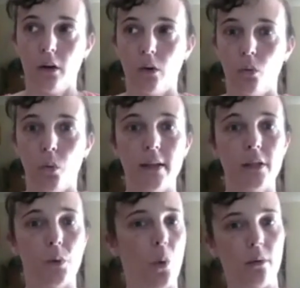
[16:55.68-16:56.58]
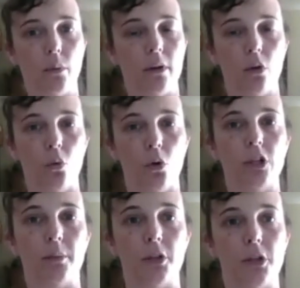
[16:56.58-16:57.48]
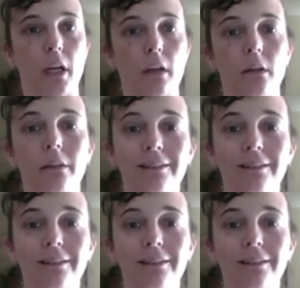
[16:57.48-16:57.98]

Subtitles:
one-to-one with your washing machine.